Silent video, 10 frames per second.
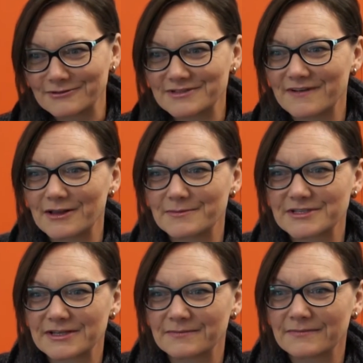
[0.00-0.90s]
developed
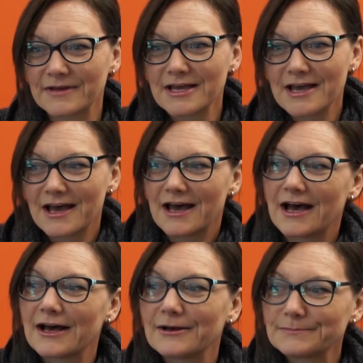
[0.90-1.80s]
some
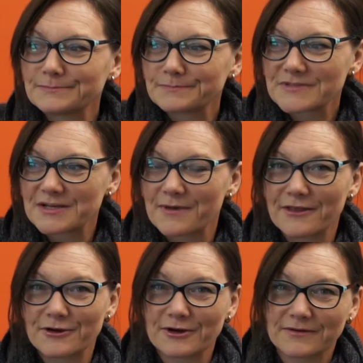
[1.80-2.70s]

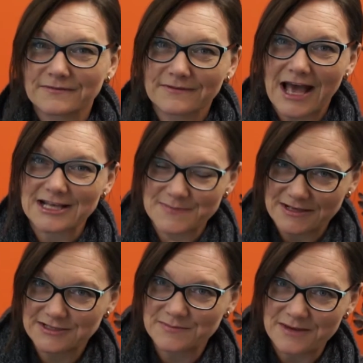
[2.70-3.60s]
other
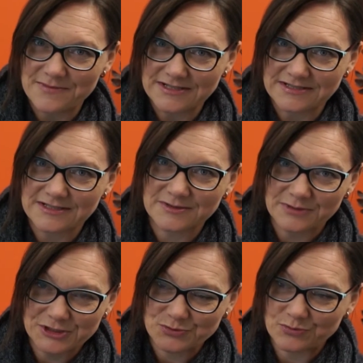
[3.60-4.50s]
aspects to my business,
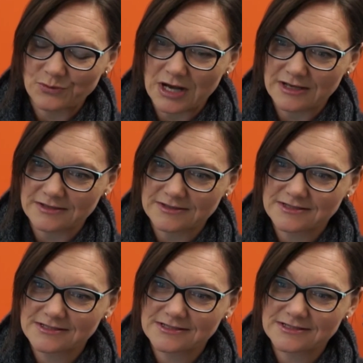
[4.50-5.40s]
which
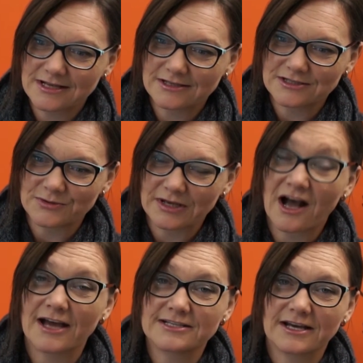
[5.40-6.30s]
was doing
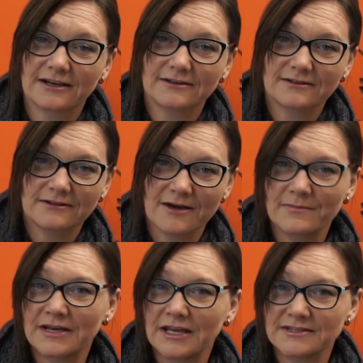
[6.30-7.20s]
high-tech
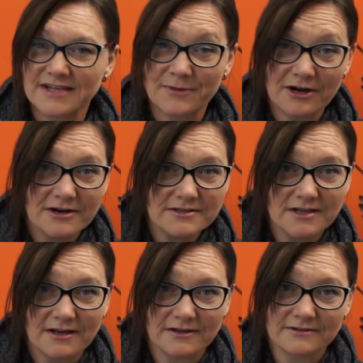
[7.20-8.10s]
company seminars
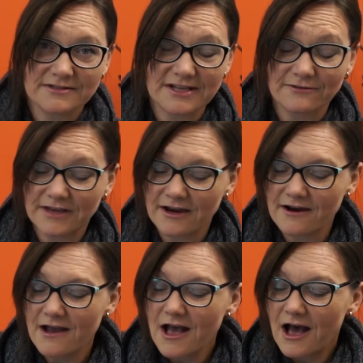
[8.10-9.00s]
on
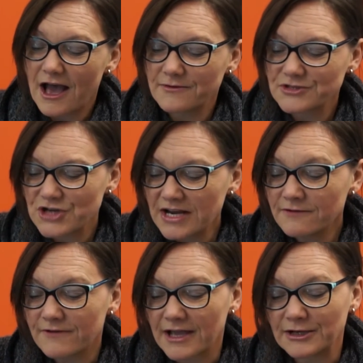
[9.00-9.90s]
self-care, I was trying
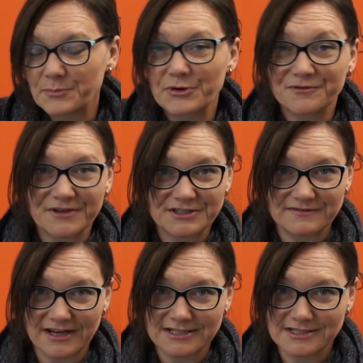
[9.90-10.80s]
to find a perfect
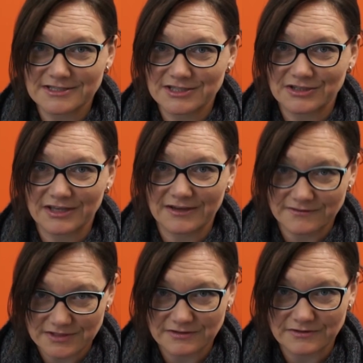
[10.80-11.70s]
device to
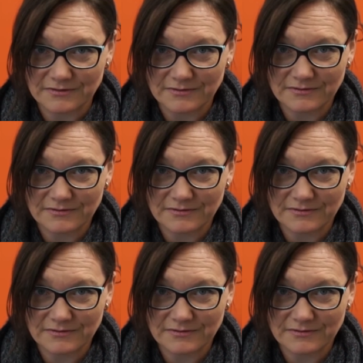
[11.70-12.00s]
give to